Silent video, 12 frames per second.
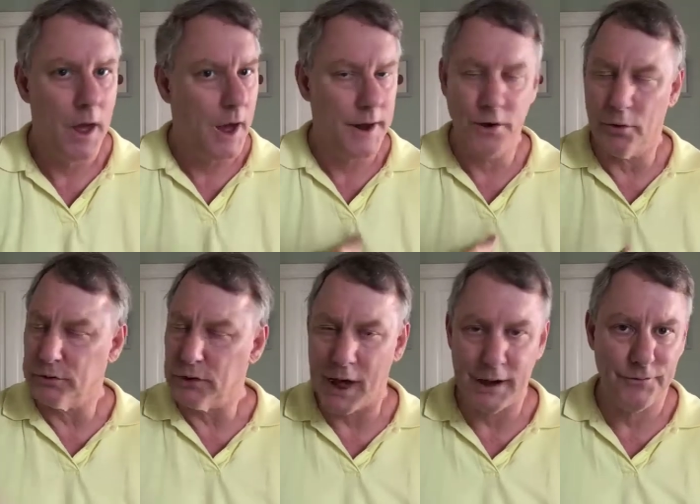I know a
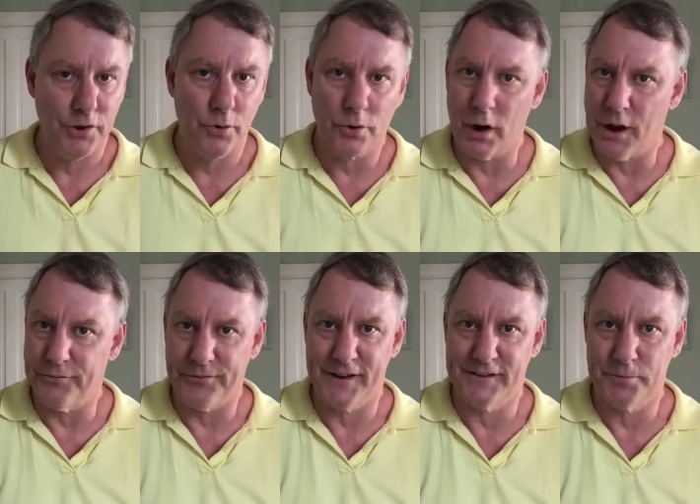lot of you are on
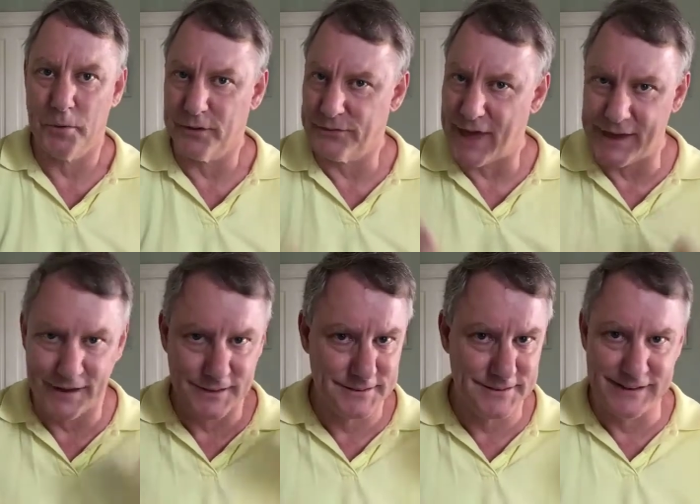Facebook. That
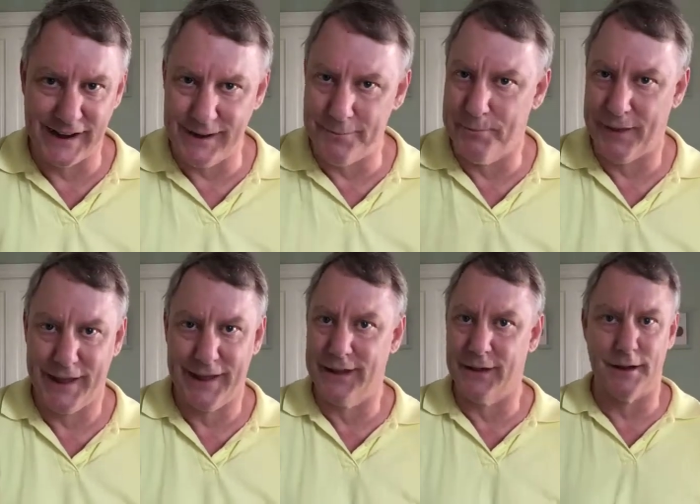is the
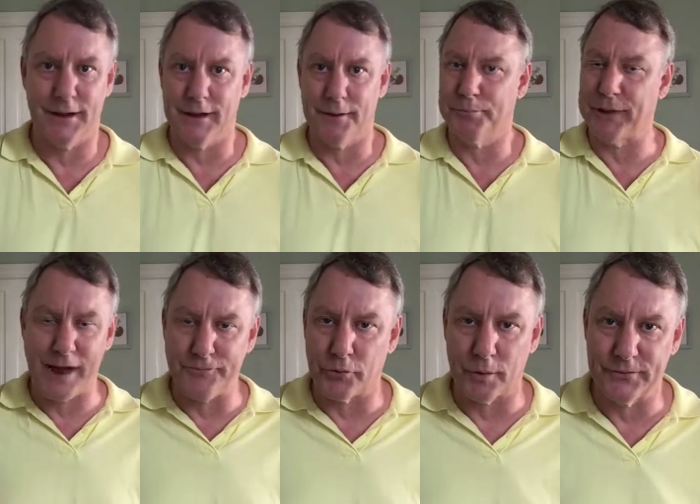big
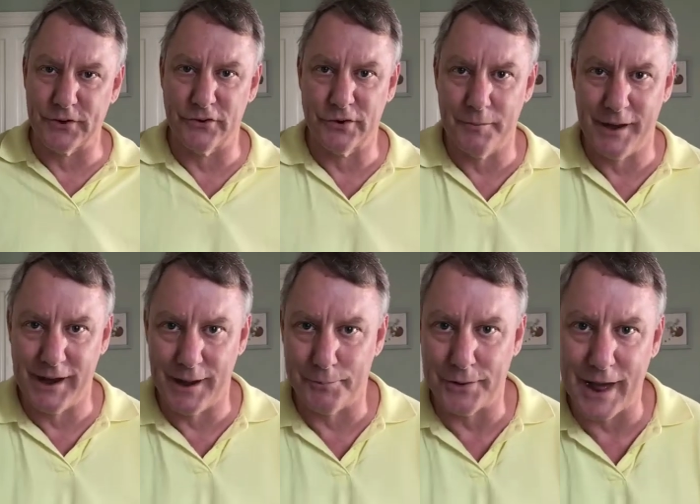platform, social
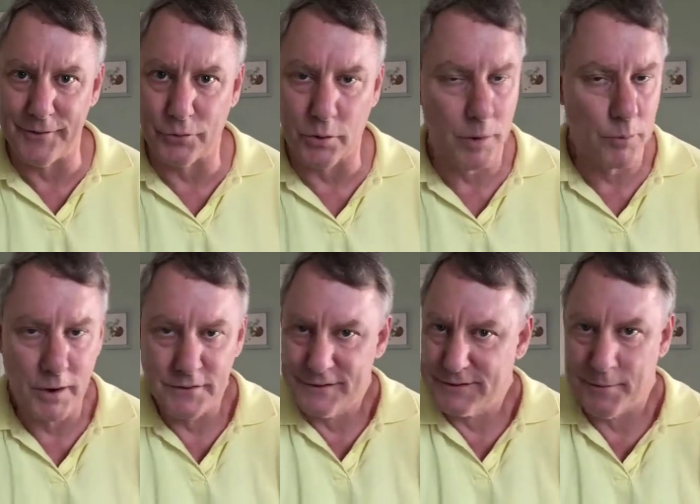media platform,
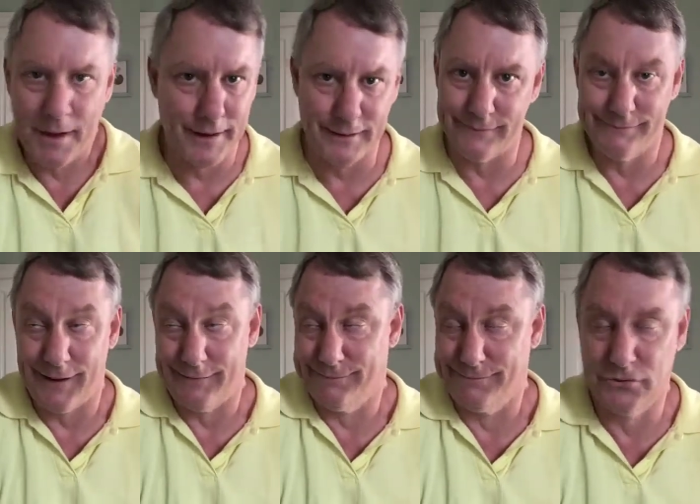where just about
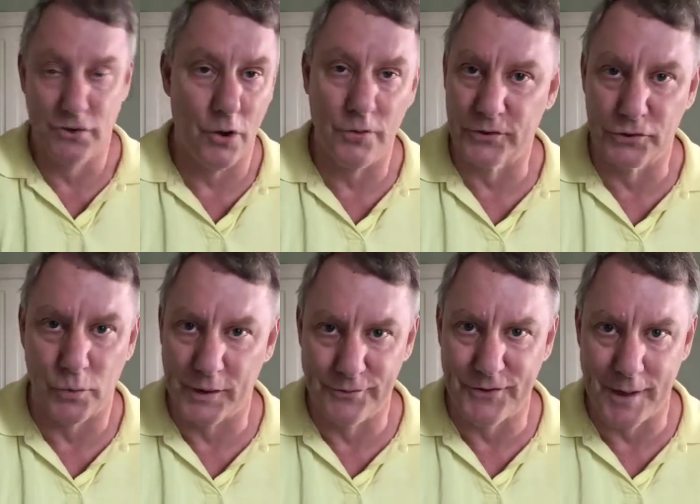over
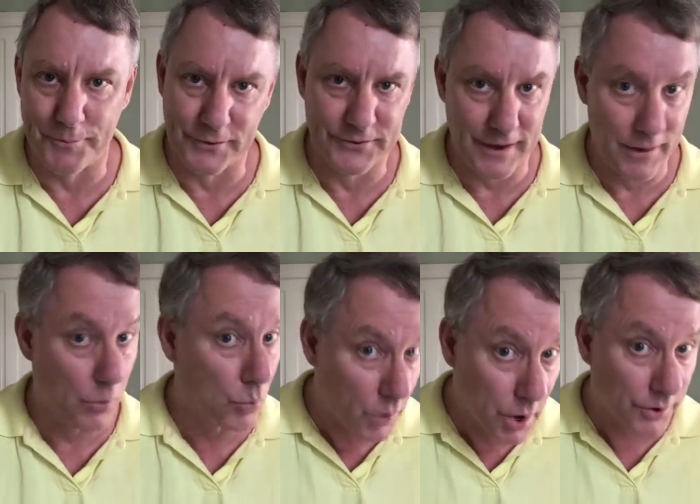25% of the
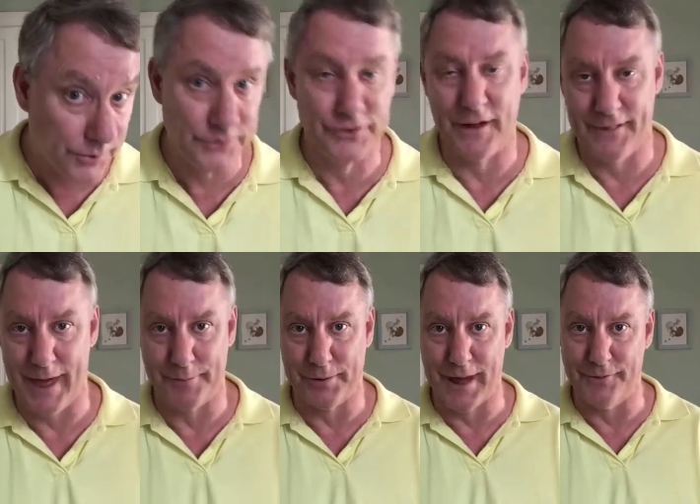world is on
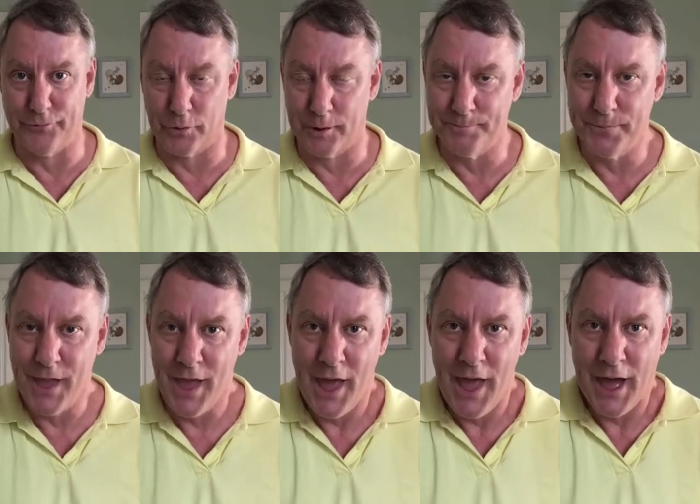that platform.
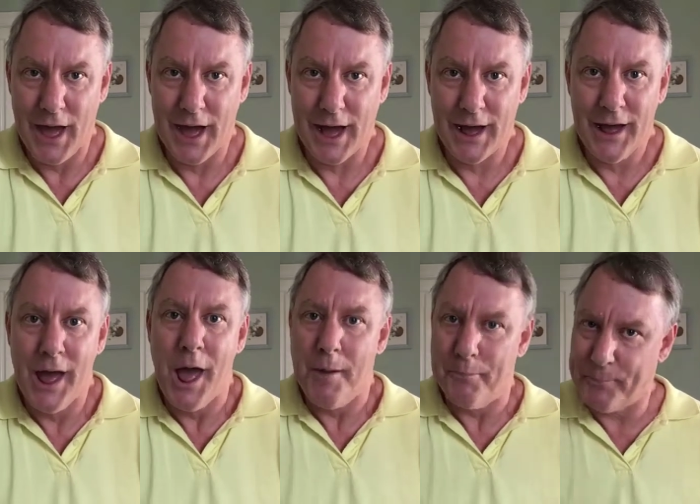
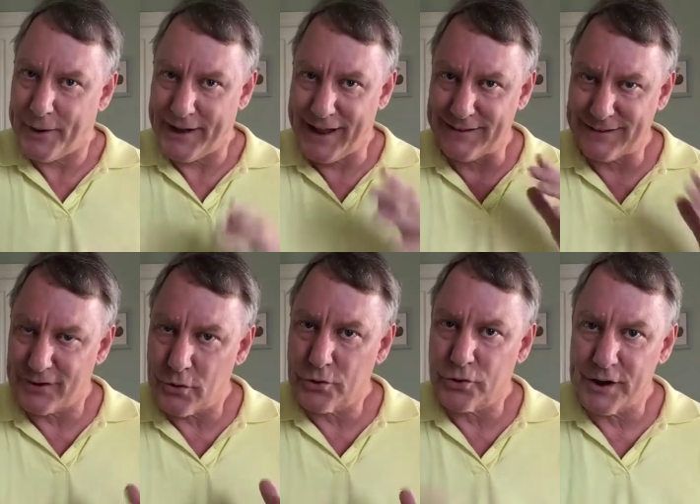But it's
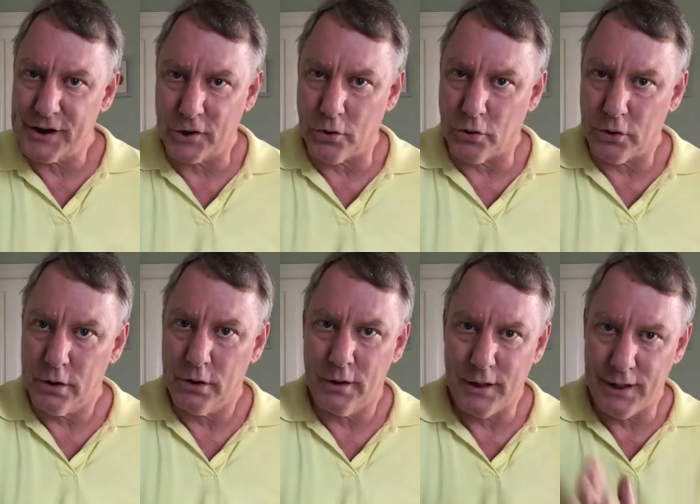so critical,
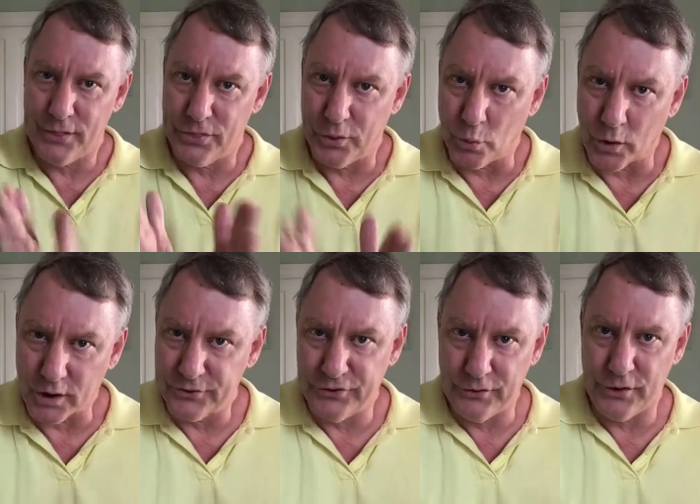the
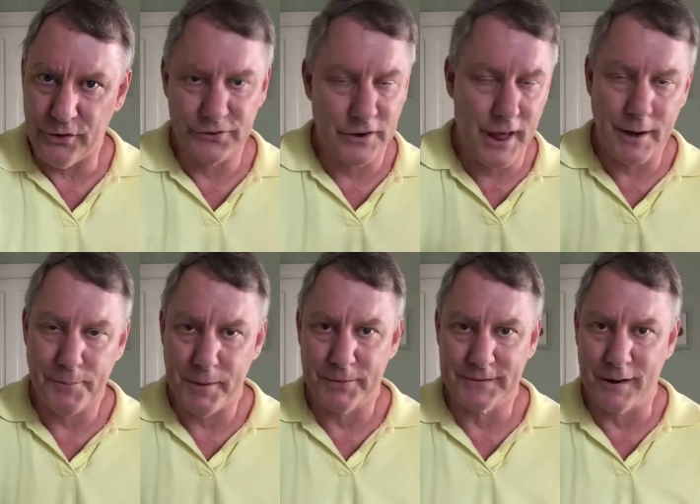words you use. A lot of
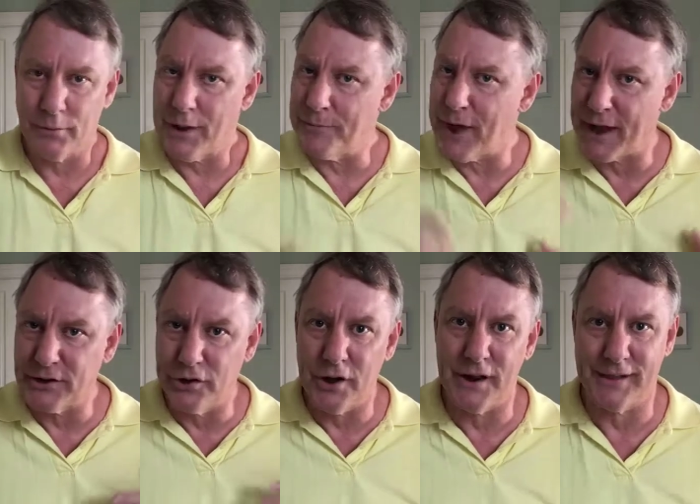people say, well, I'm
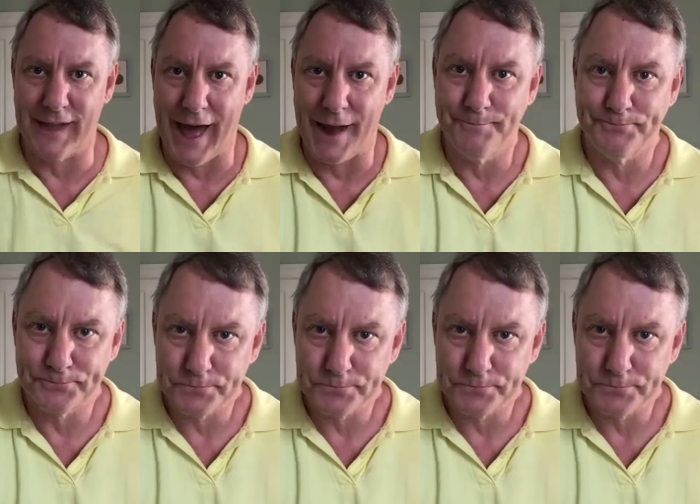not good at that.